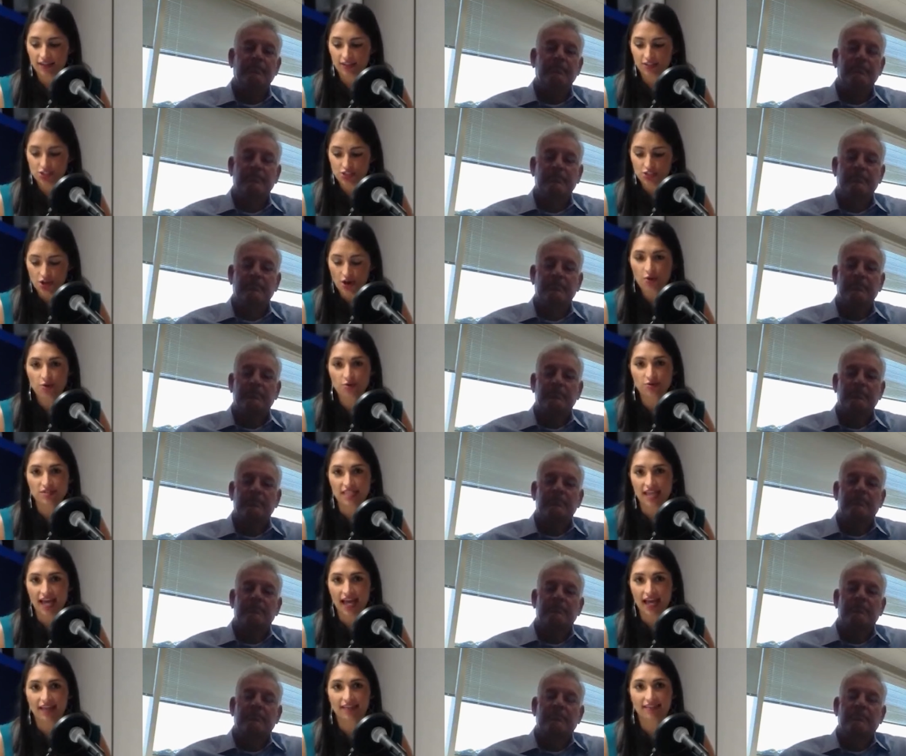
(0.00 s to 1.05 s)
Speaker 1: shows
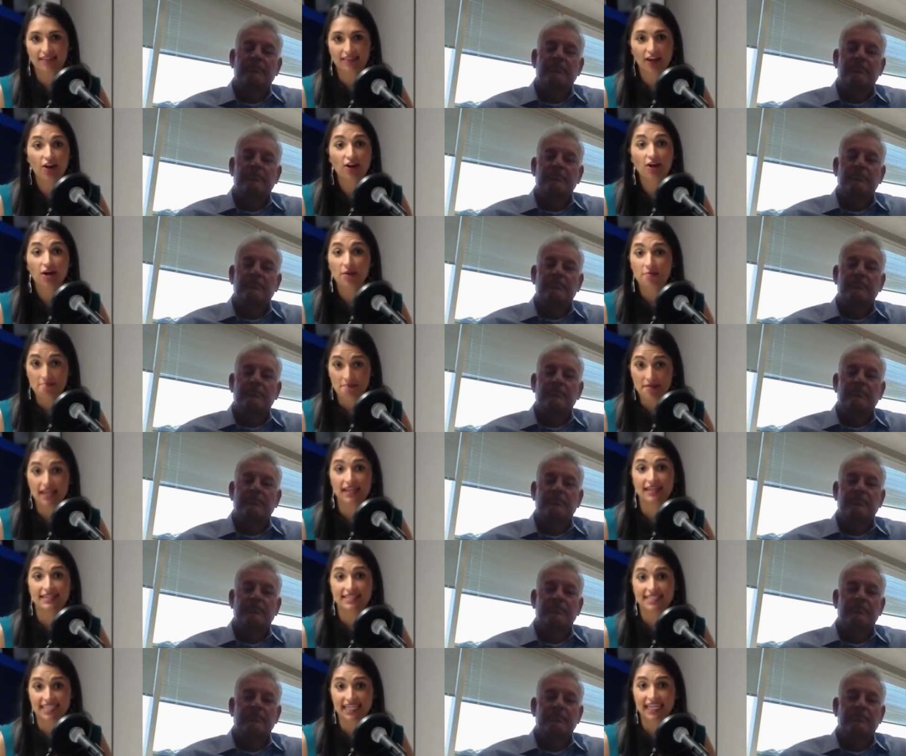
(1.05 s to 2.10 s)
that they're
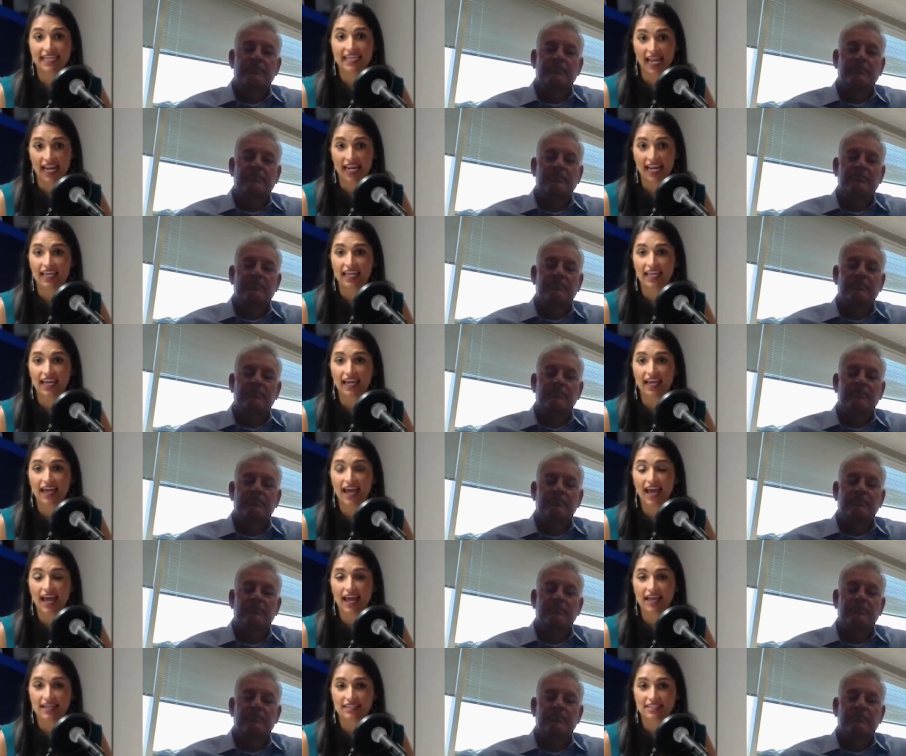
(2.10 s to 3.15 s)
committed to Connecticut
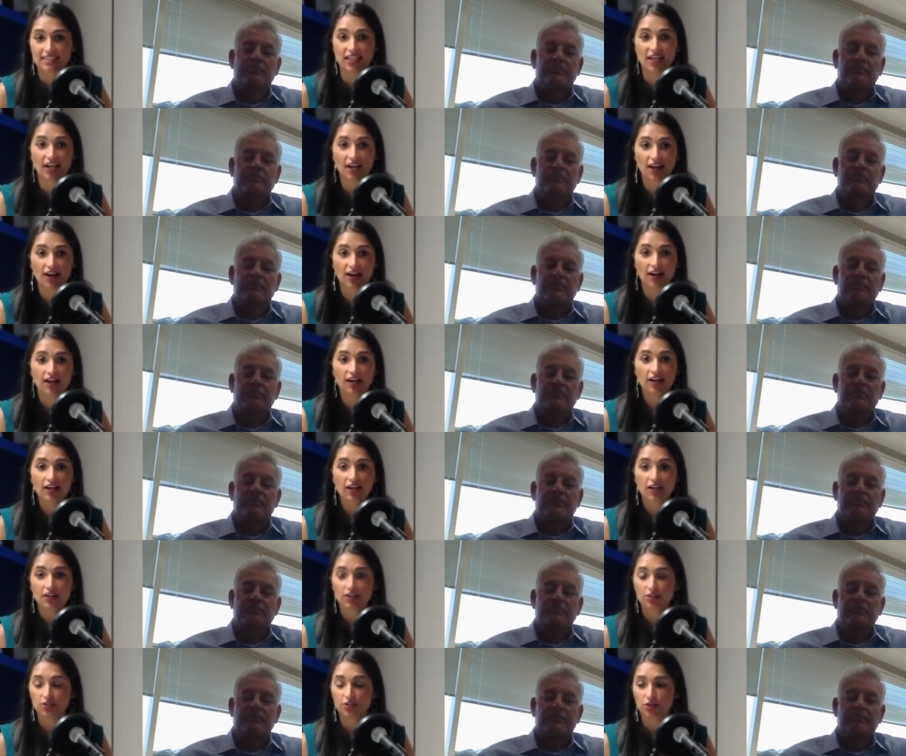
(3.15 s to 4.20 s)
and they're,
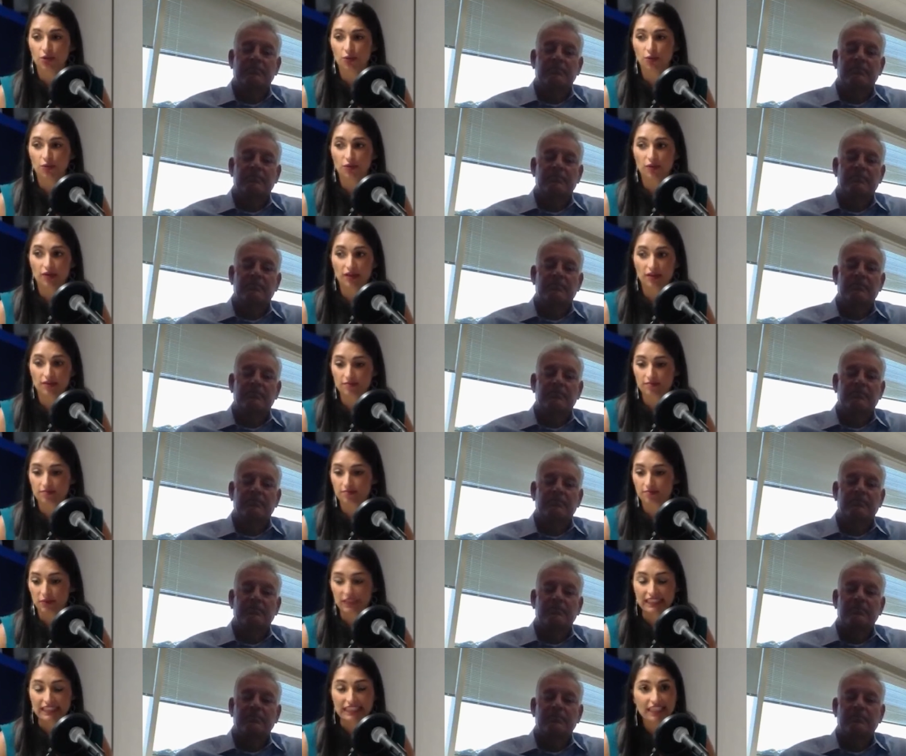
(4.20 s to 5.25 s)
you know,
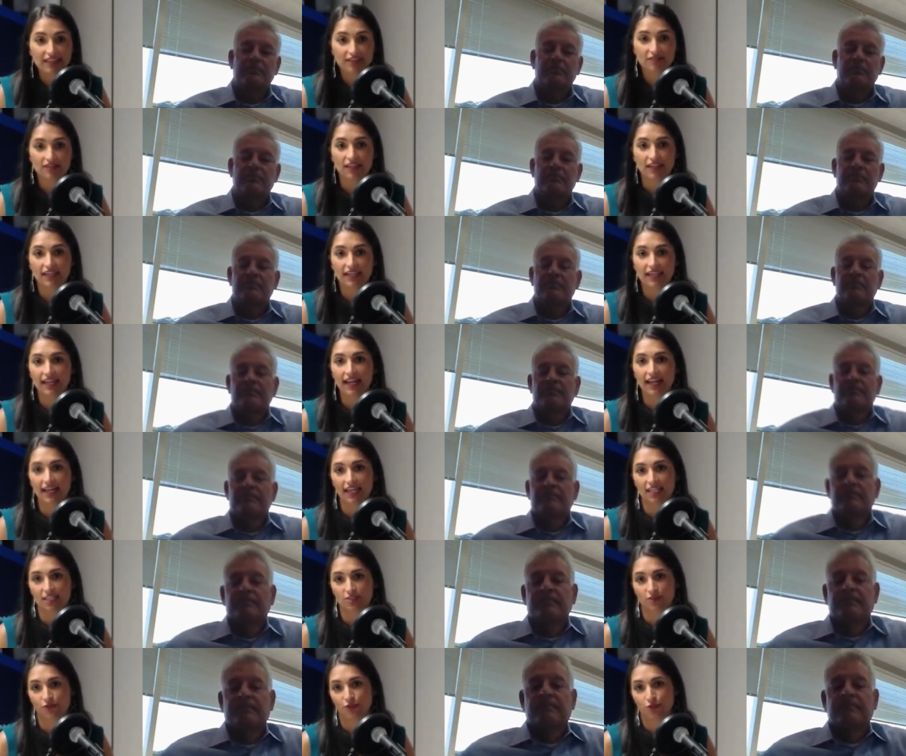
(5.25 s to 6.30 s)
believe in
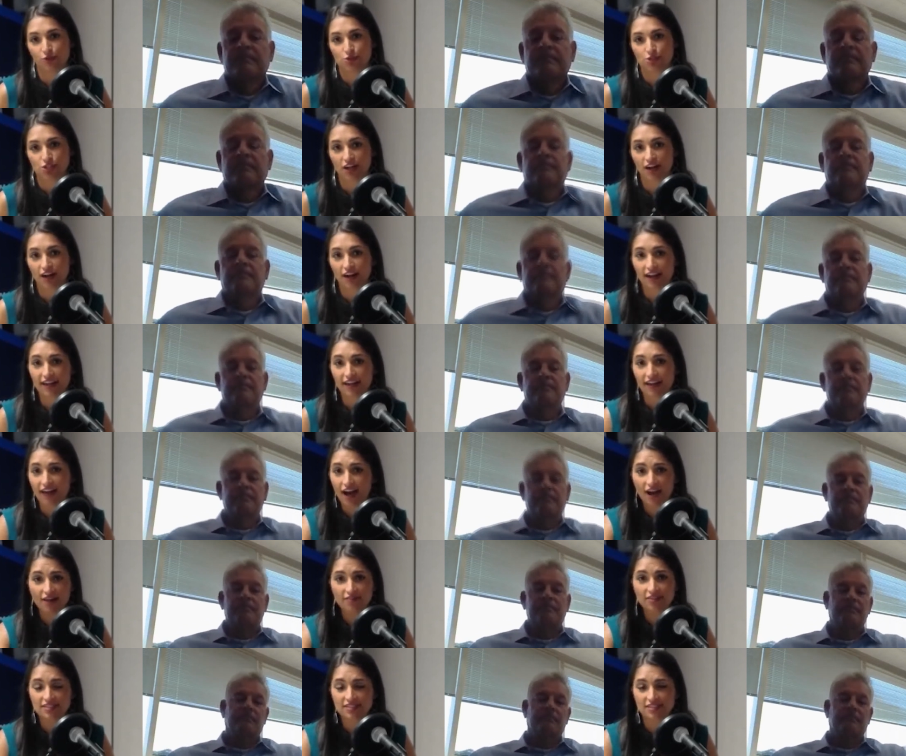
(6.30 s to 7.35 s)
Connecticut's future. And
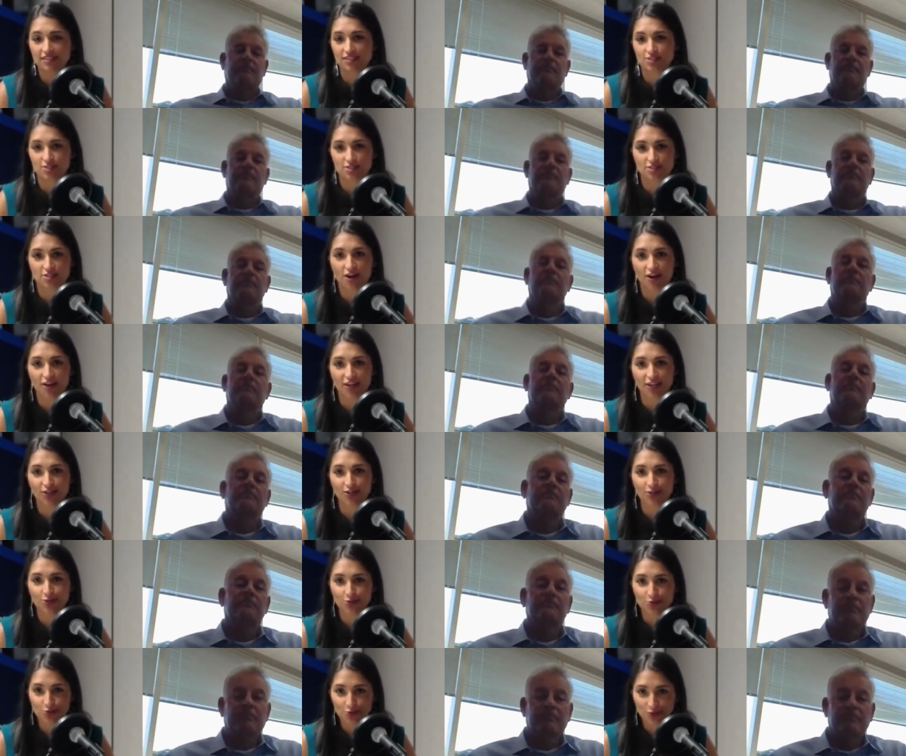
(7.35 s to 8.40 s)
obviously, just talking to
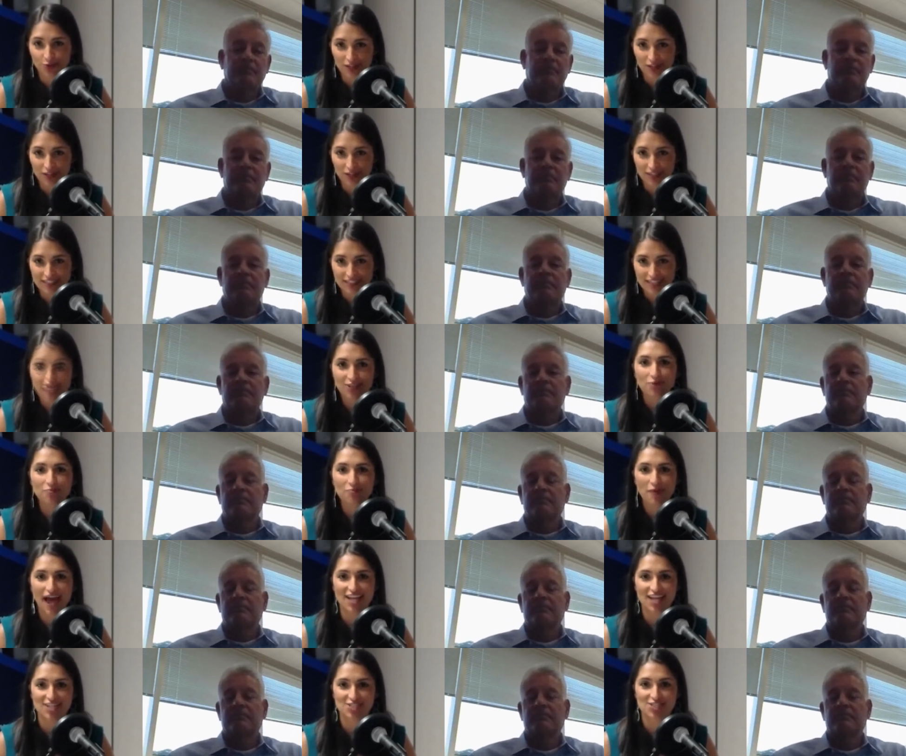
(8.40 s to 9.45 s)
you, you can tell that you're
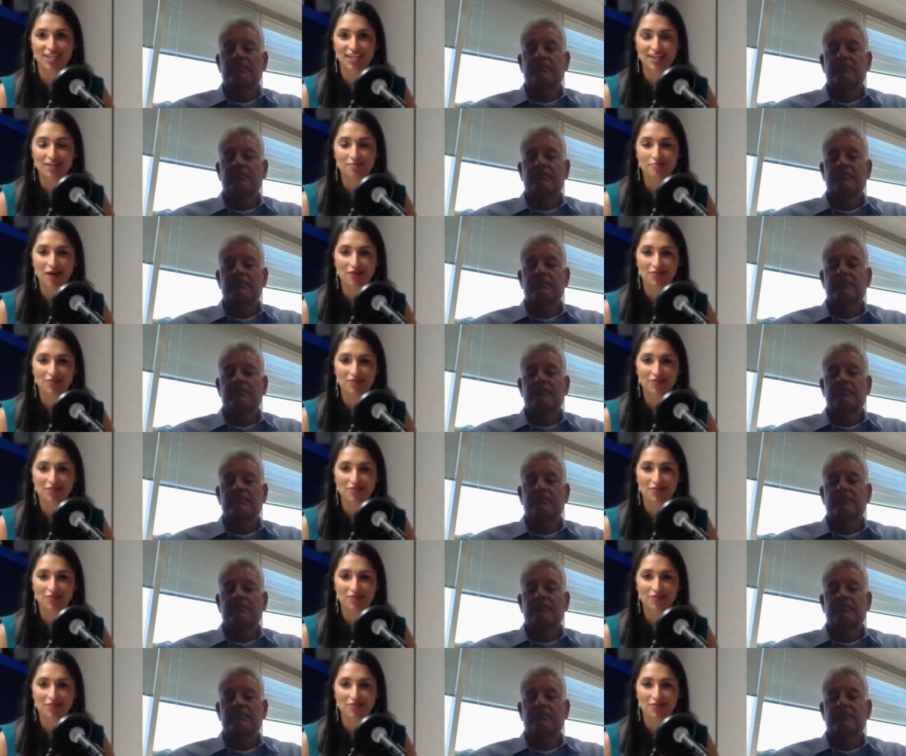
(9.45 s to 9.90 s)
passionate about the